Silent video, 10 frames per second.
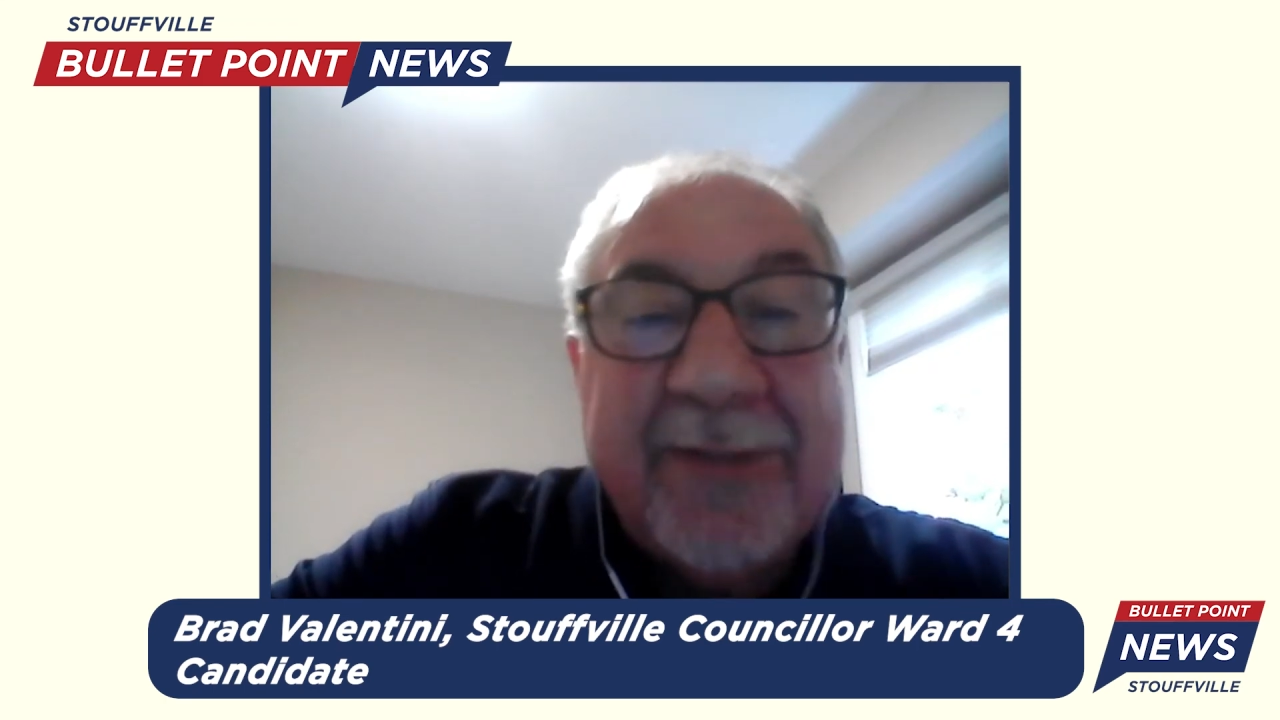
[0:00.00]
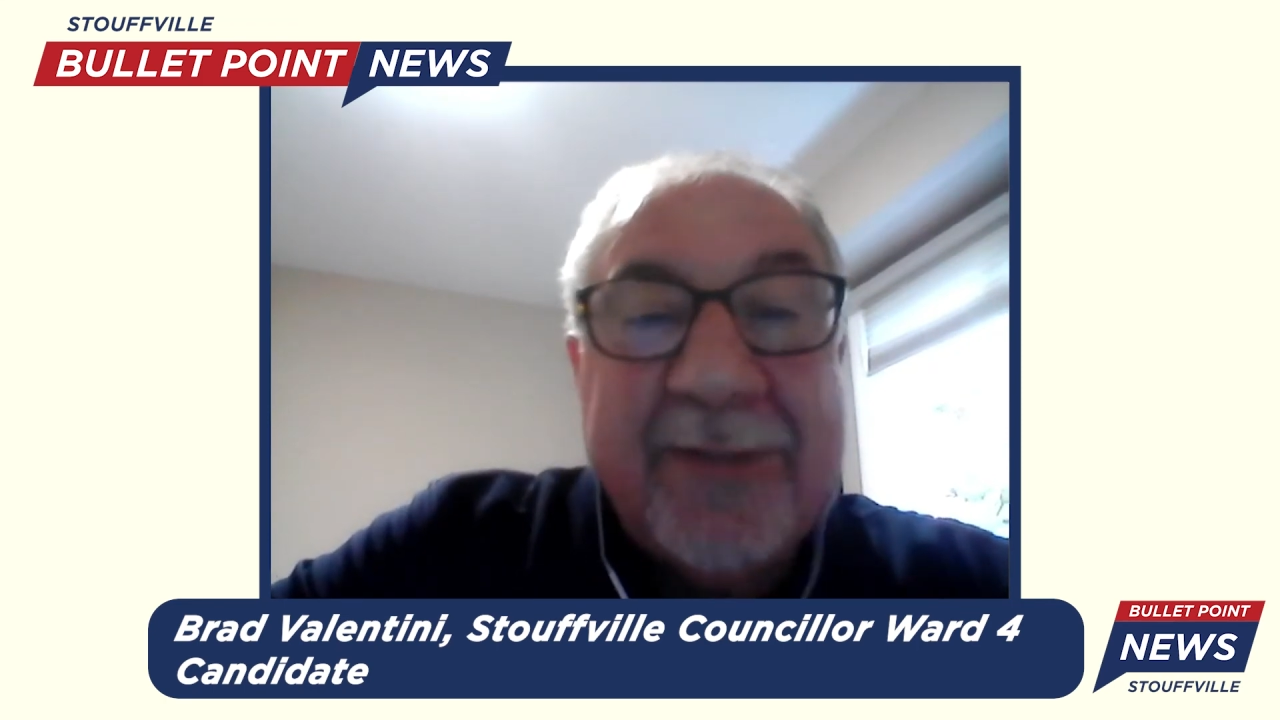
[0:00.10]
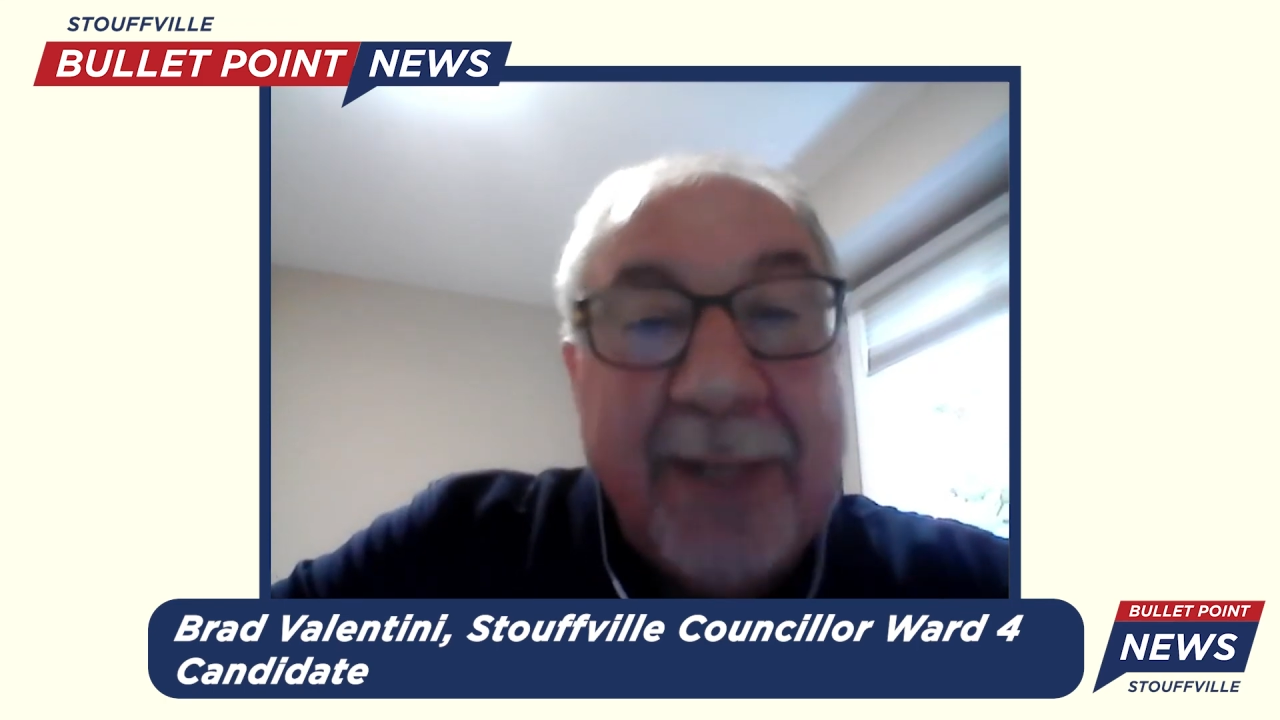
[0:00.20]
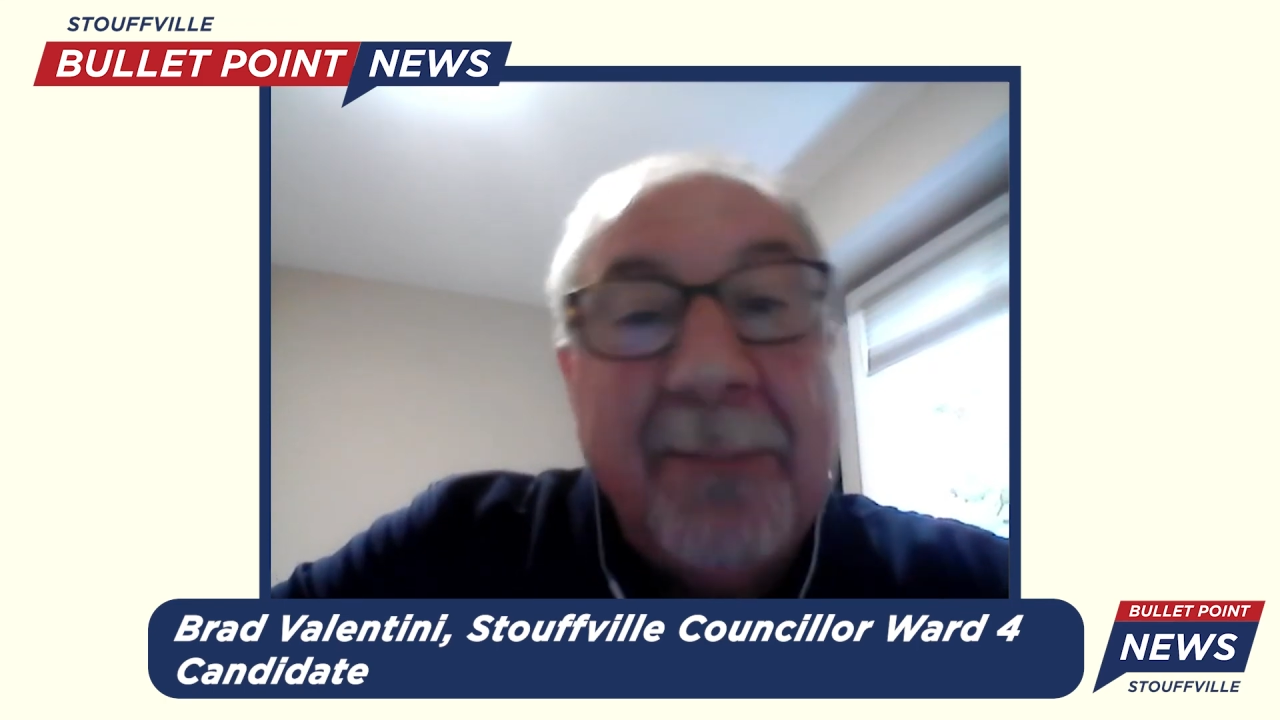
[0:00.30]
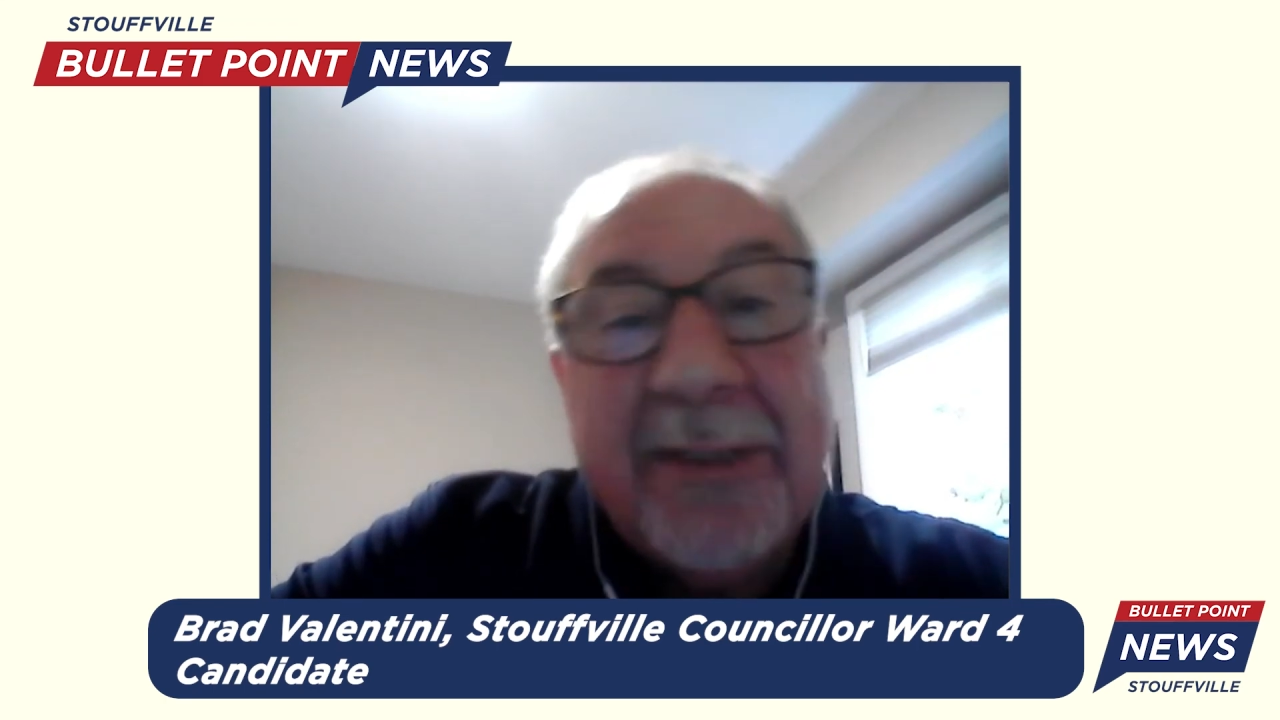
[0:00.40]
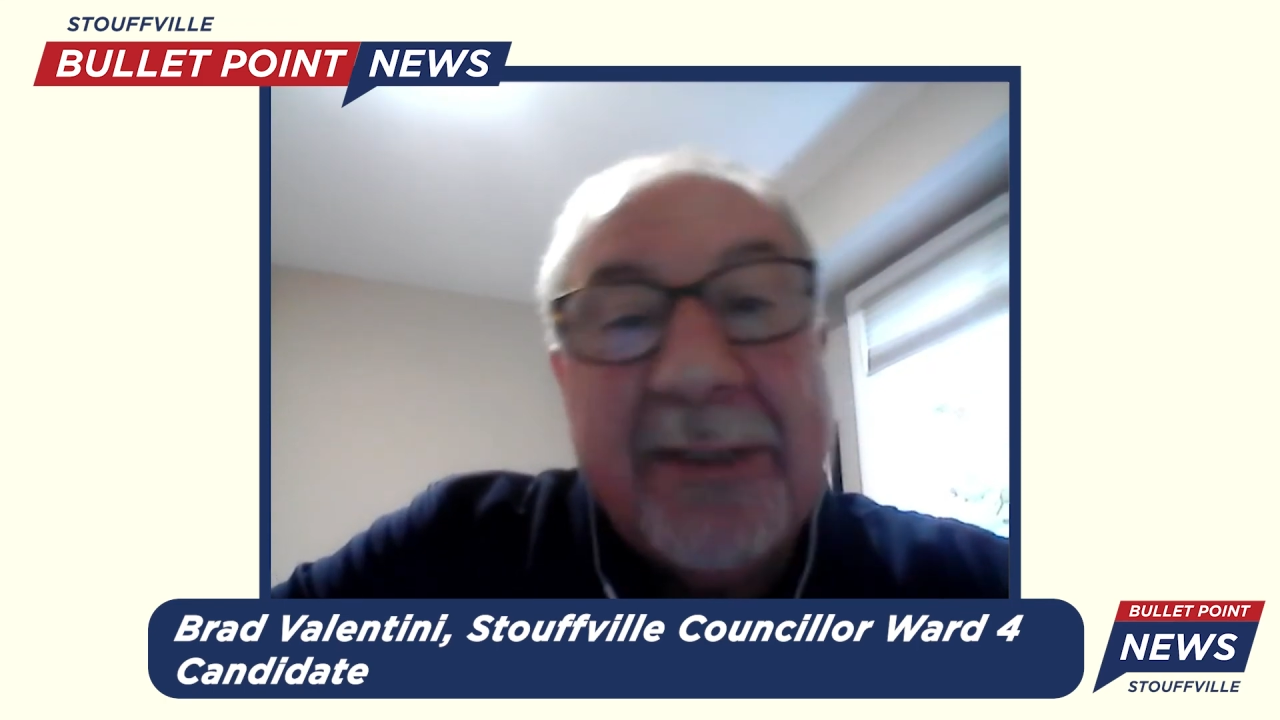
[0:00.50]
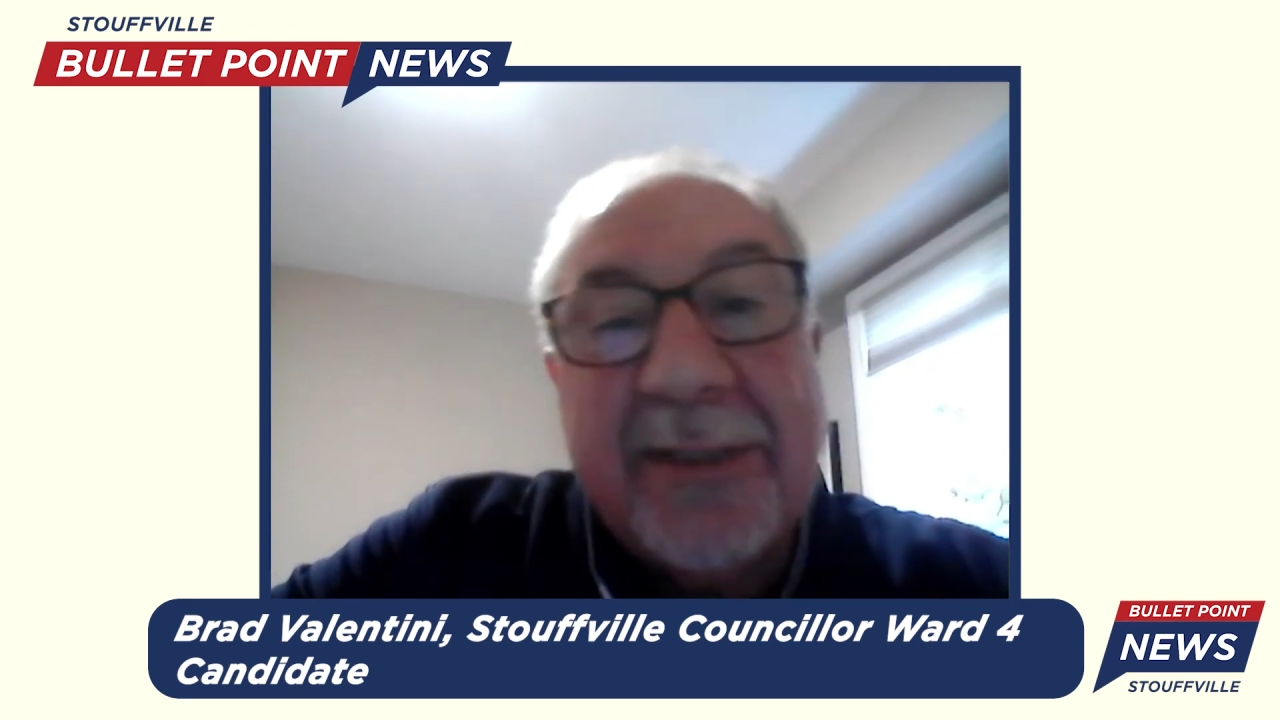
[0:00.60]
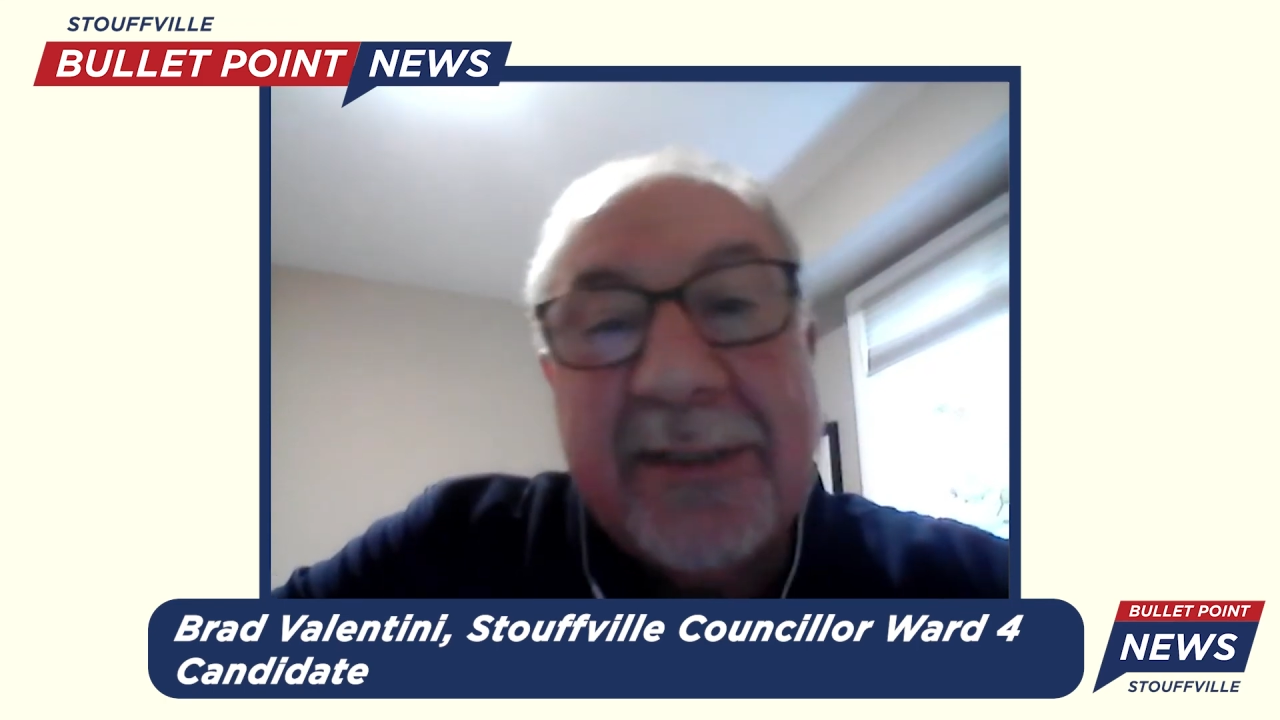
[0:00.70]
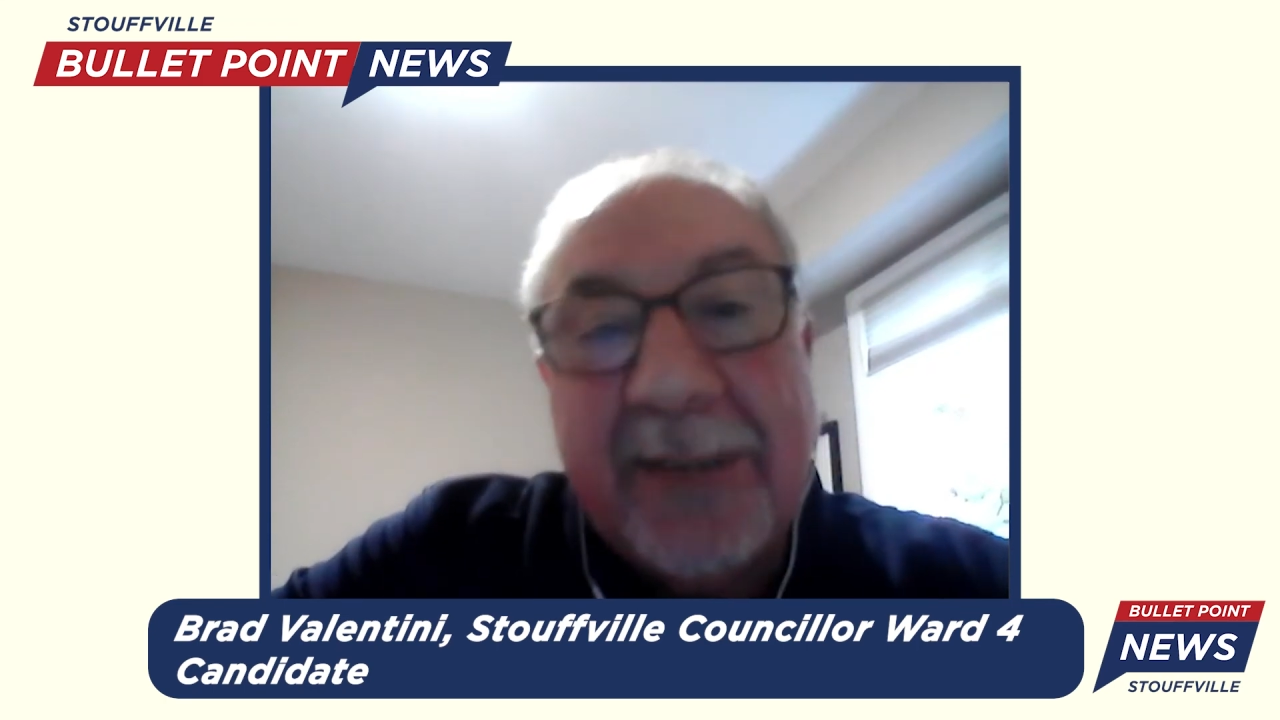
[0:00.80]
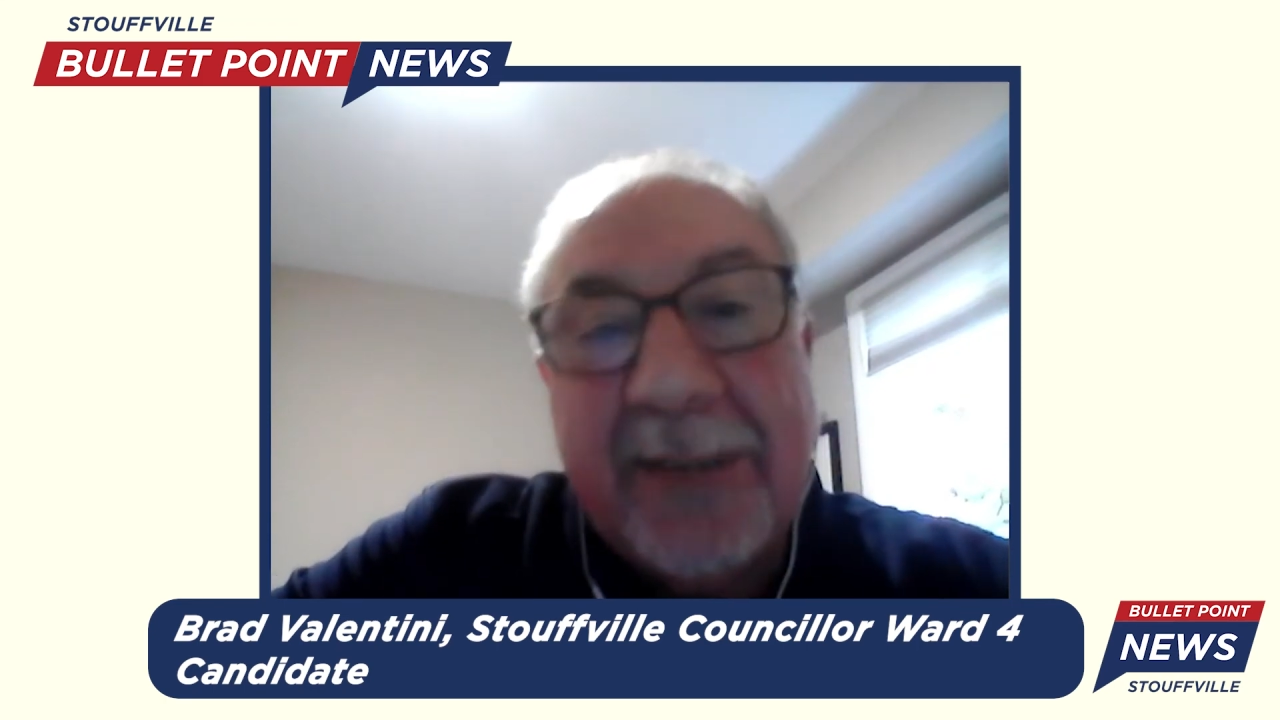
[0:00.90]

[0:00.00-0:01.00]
same businesses